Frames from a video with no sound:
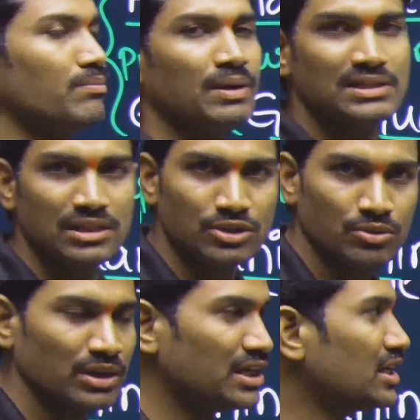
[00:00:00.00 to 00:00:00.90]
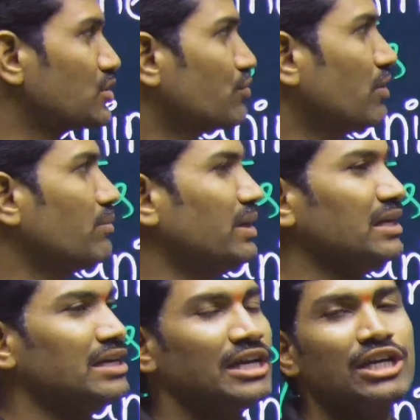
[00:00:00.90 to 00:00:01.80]
plus a sugar it is forming
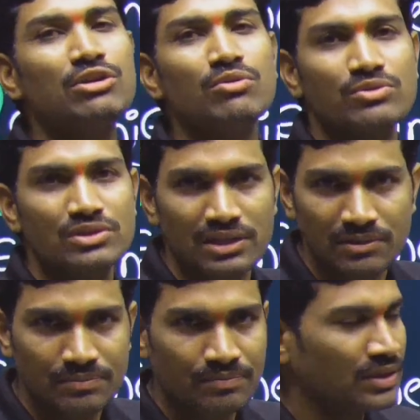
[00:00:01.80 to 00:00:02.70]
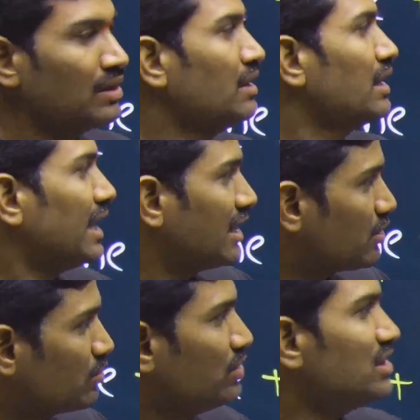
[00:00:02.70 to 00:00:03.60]
adenosine. And
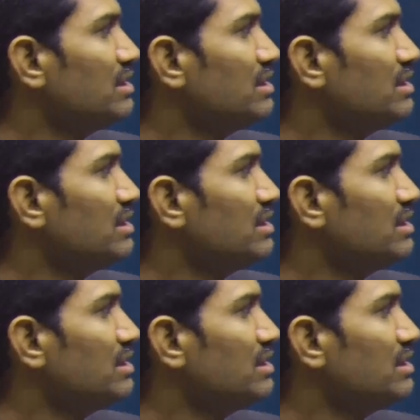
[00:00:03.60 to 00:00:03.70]
to this,